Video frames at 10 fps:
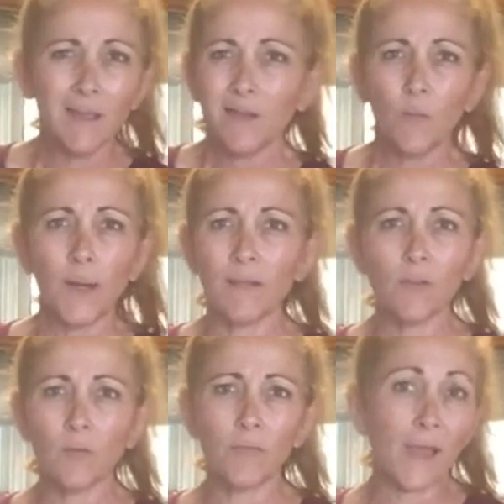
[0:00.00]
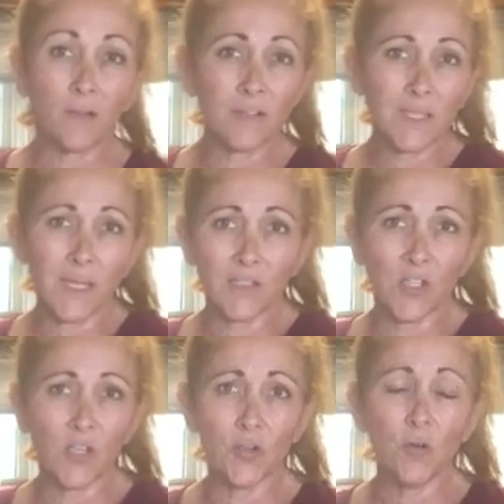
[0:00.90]
whatever that looks like to
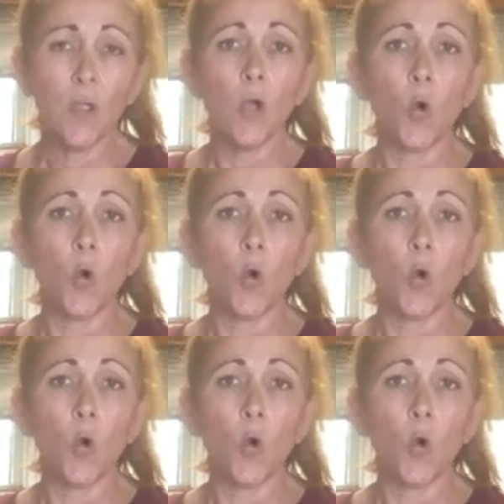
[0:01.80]
you,